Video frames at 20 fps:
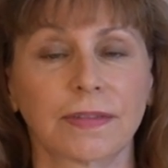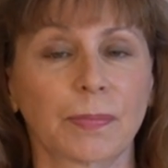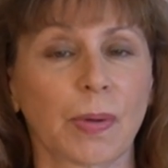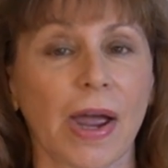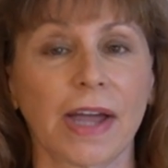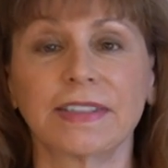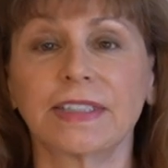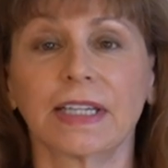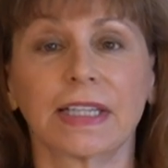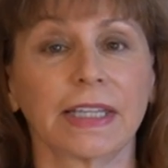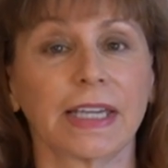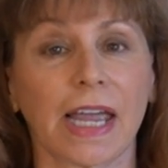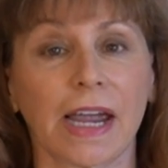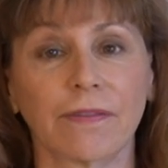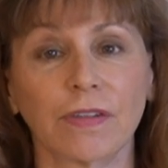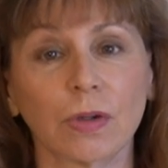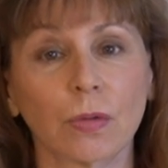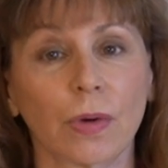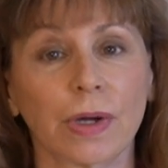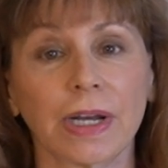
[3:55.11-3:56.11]
Practically
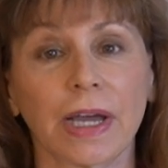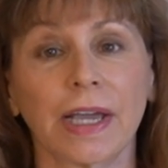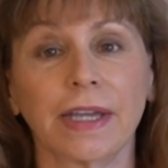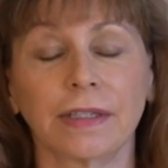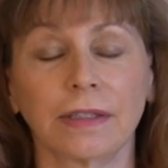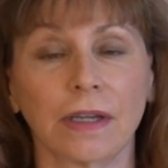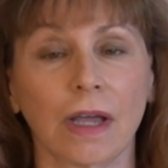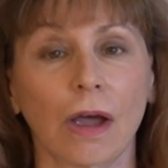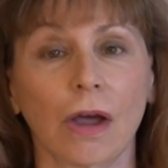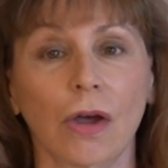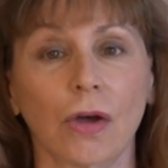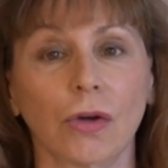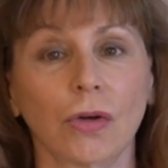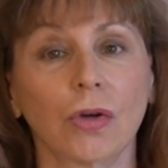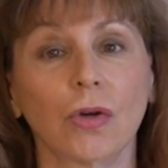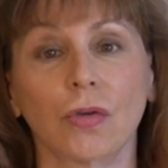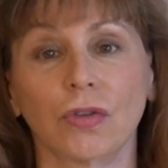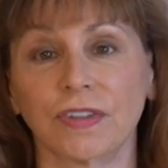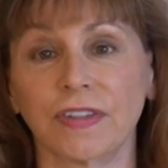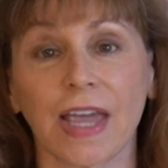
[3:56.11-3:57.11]
everyone I know
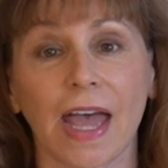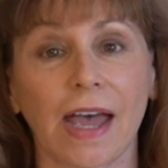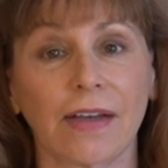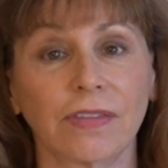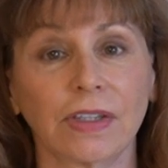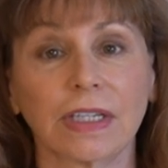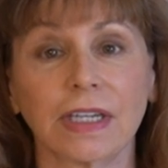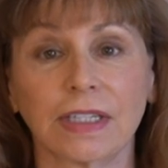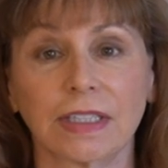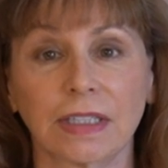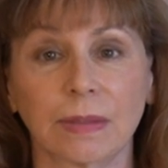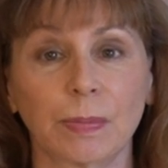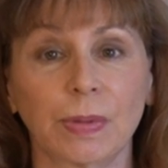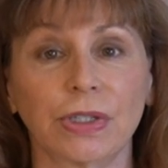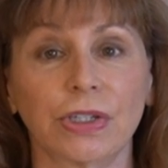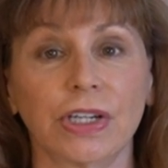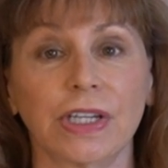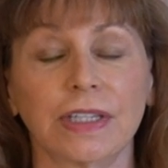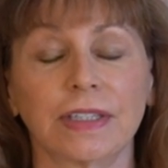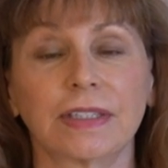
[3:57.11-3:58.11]
who is having
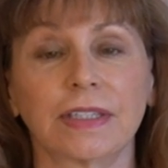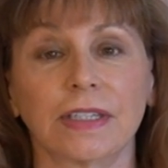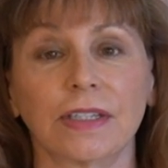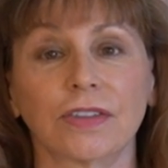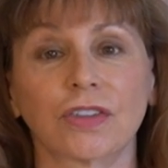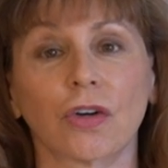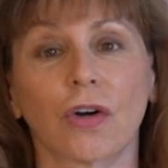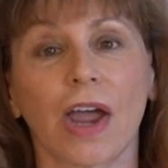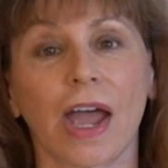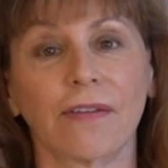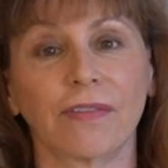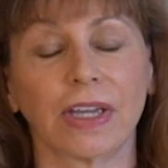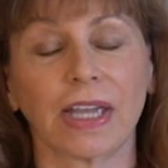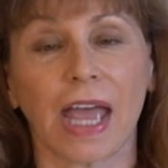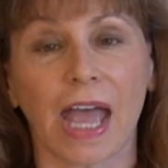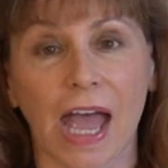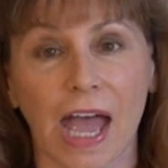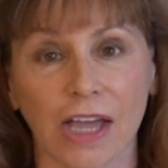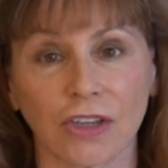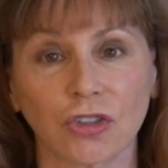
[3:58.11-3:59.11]
experiences or having
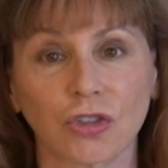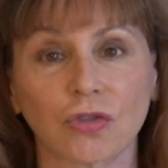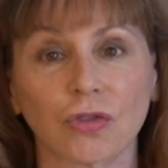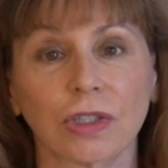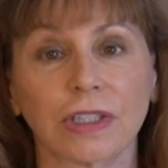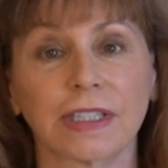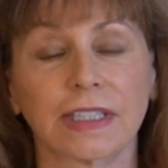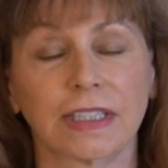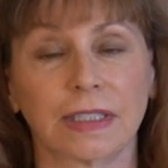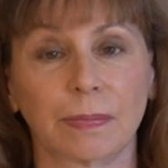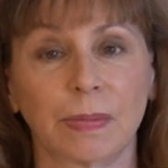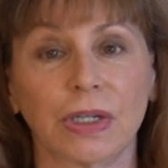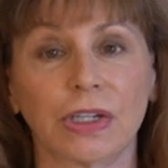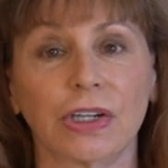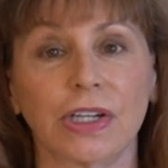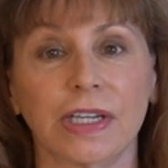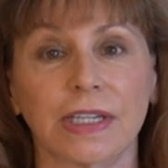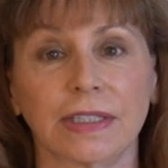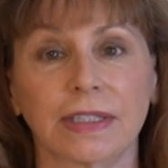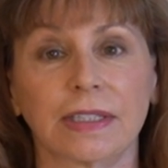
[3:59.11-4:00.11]
astral
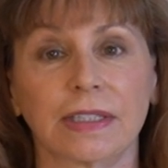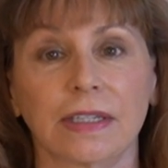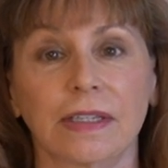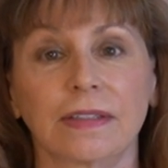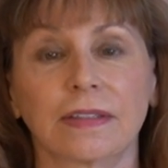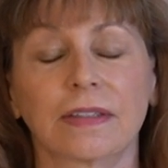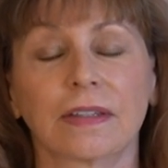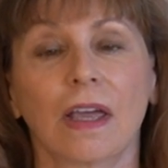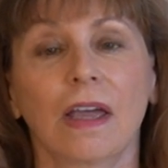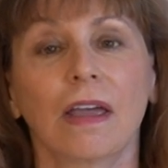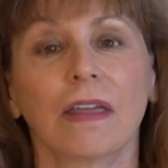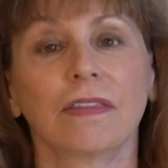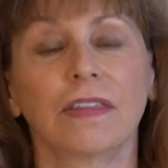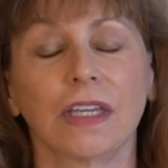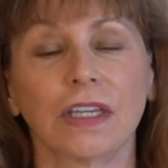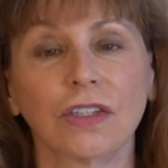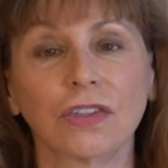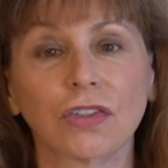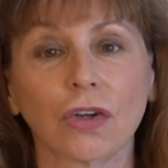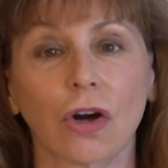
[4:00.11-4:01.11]
experiences.
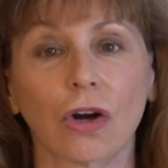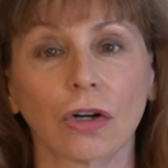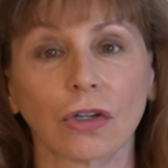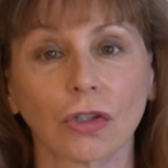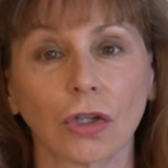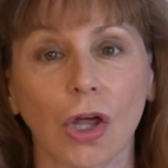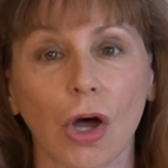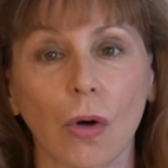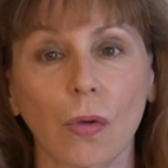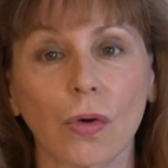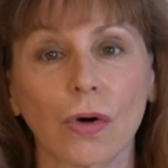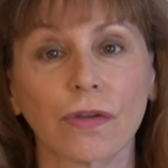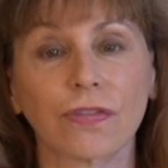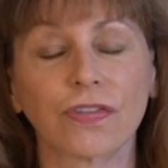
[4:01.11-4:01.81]
These are lower